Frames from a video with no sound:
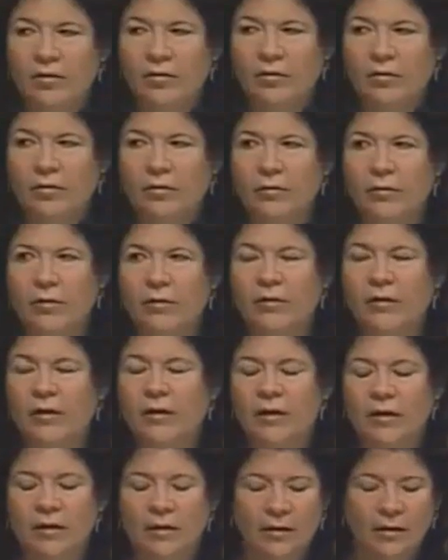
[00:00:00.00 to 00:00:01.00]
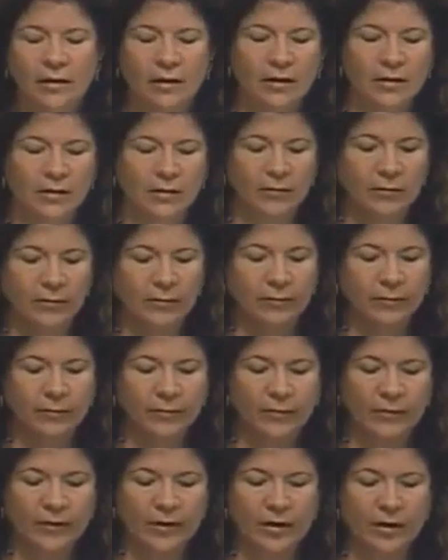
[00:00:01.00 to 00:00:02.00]
under the
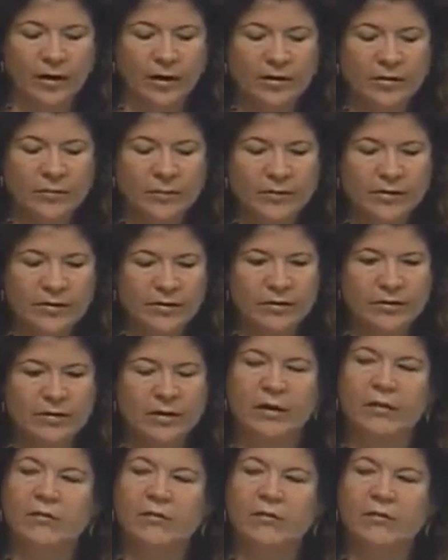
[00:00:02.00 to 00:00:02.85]
auspices